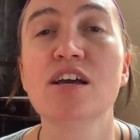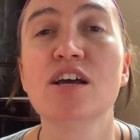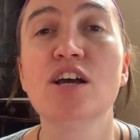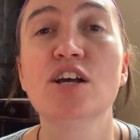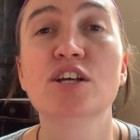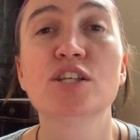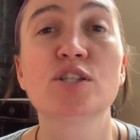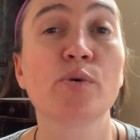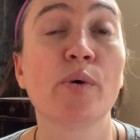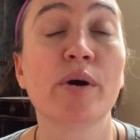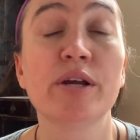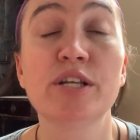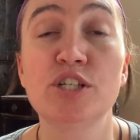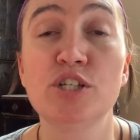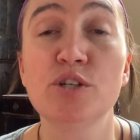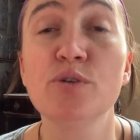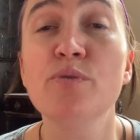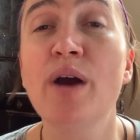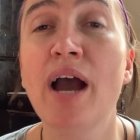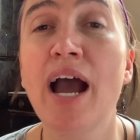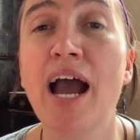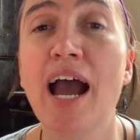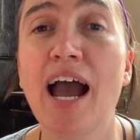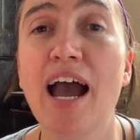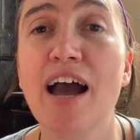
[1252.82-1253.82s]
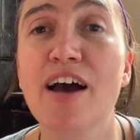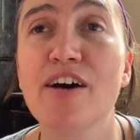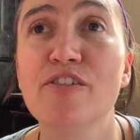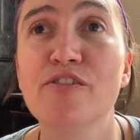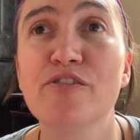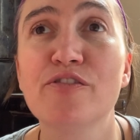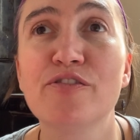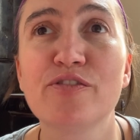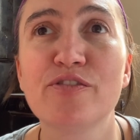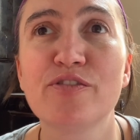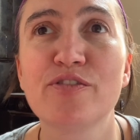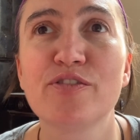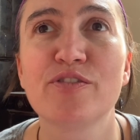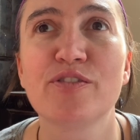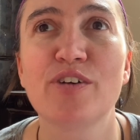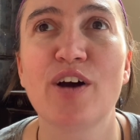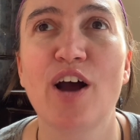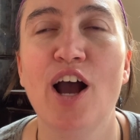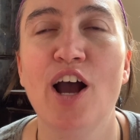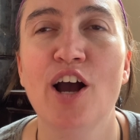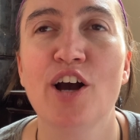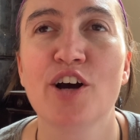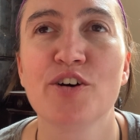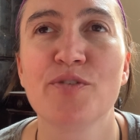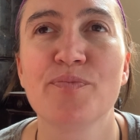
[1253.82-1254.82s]
So I do have,
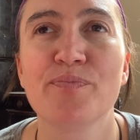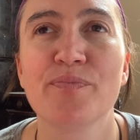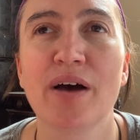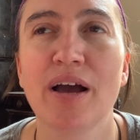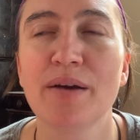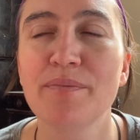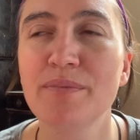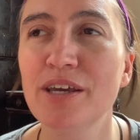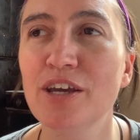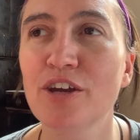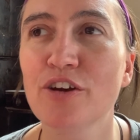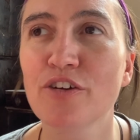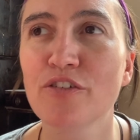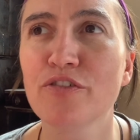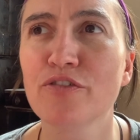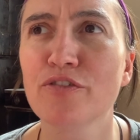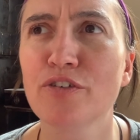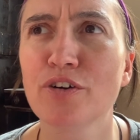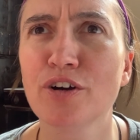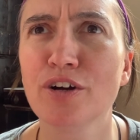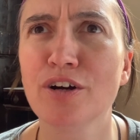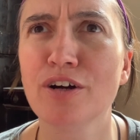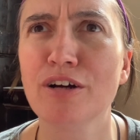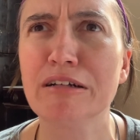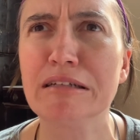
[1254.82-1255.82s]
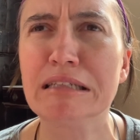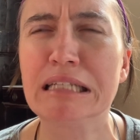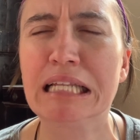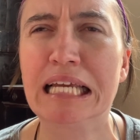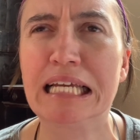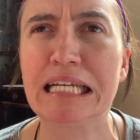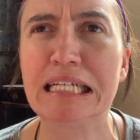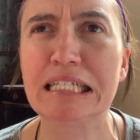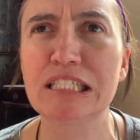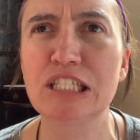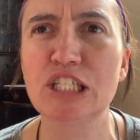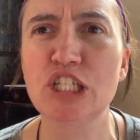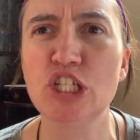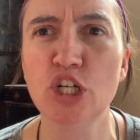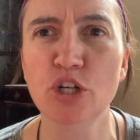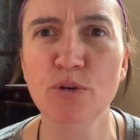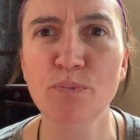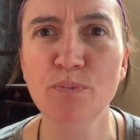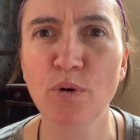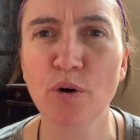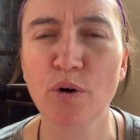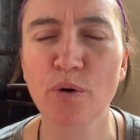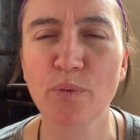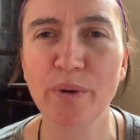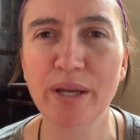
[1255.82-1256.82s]
I'm here for like 2
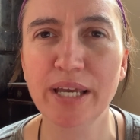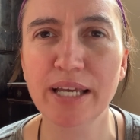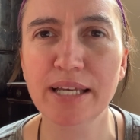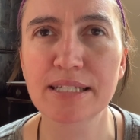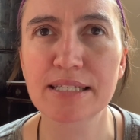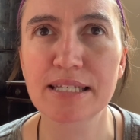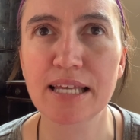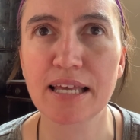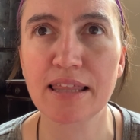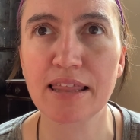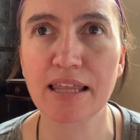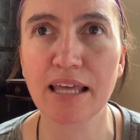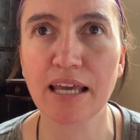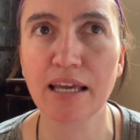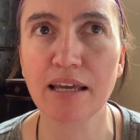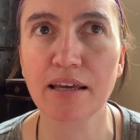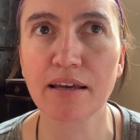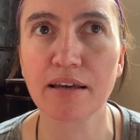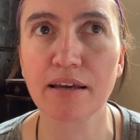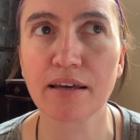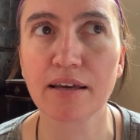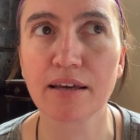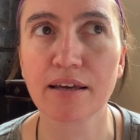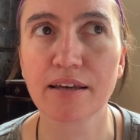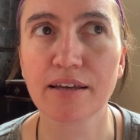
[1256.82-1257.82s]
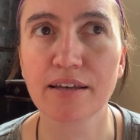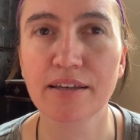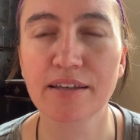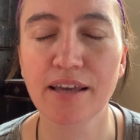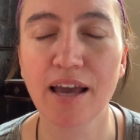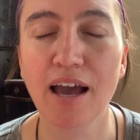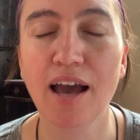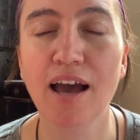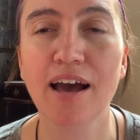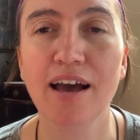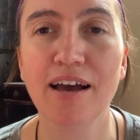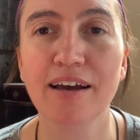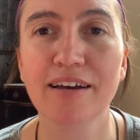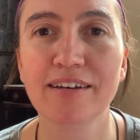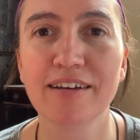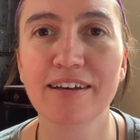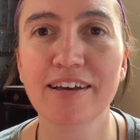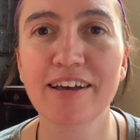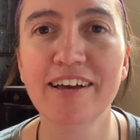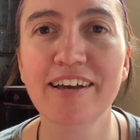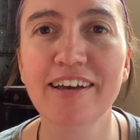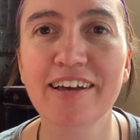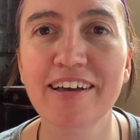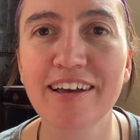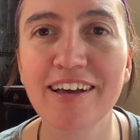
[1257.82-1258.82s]
more weeks, I think. Yeah.
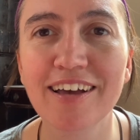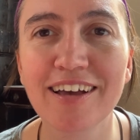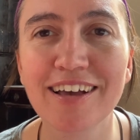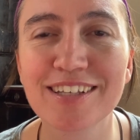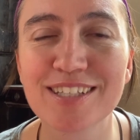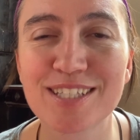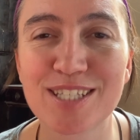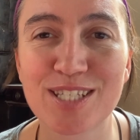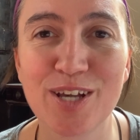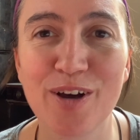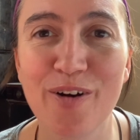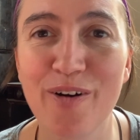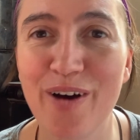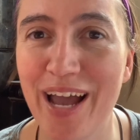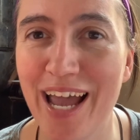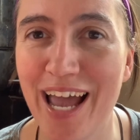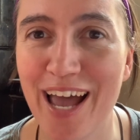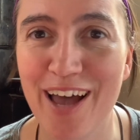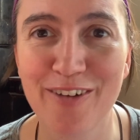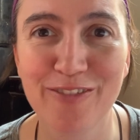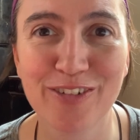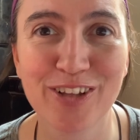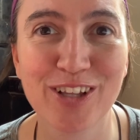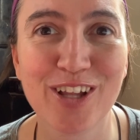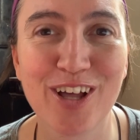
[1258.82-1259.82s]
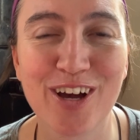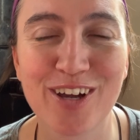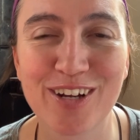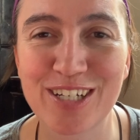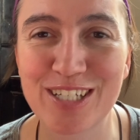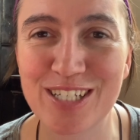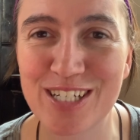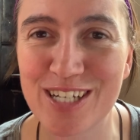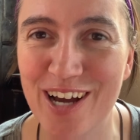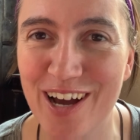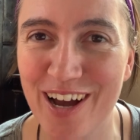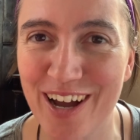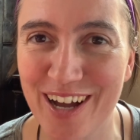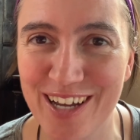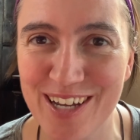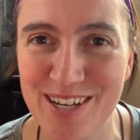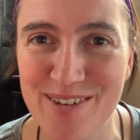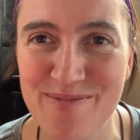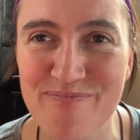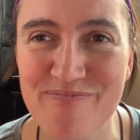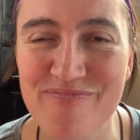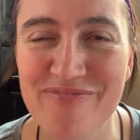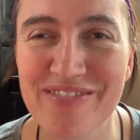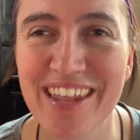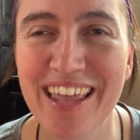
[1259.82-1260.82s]
So I have a lot of time.